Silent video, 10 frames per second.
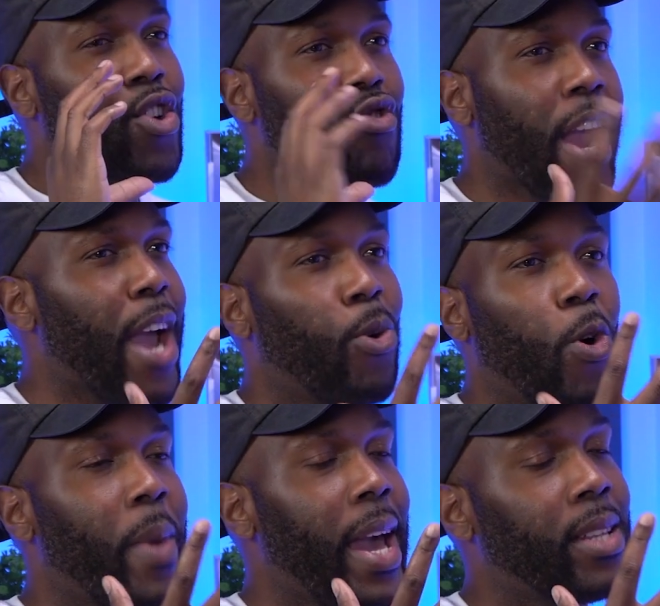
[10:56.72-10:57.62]
create an
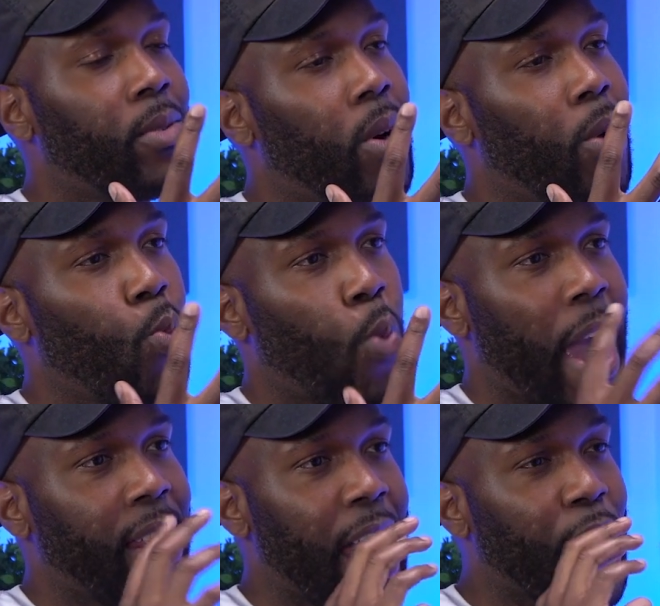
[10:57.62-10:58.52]
automated
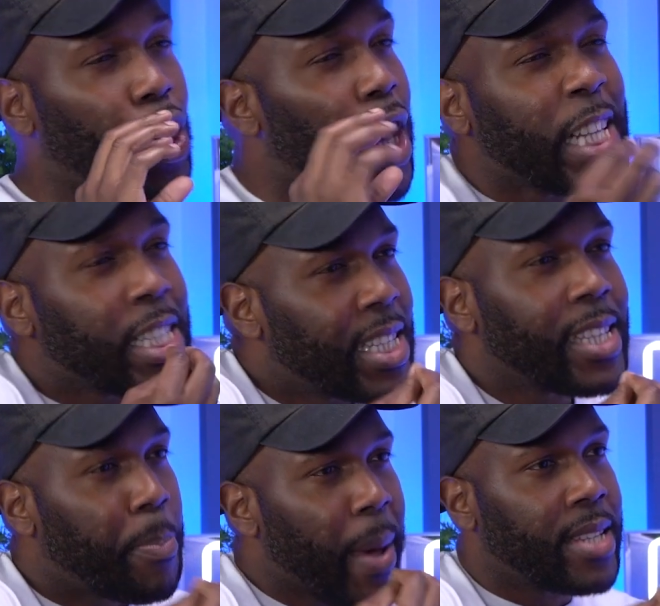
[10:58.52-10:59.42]
way that it just
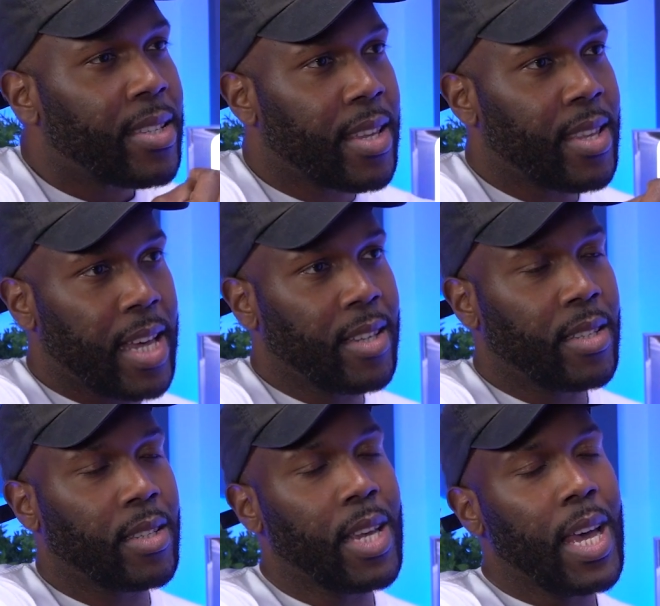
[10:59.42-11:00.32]
did the basic
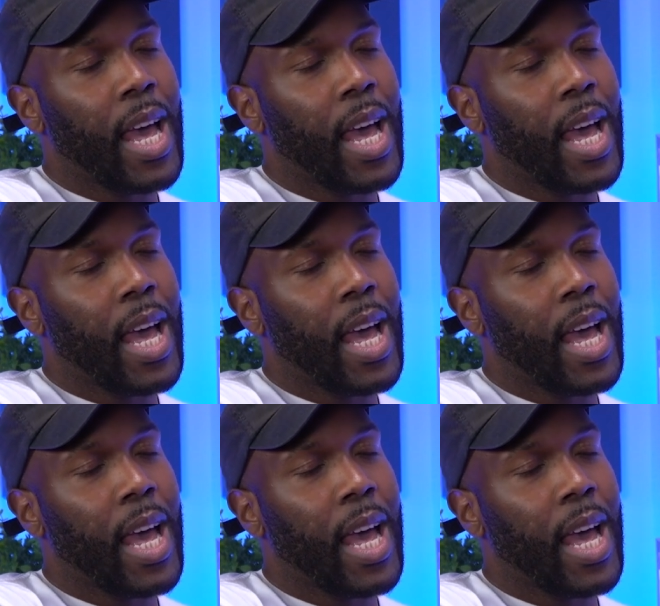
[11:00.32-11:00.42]
things.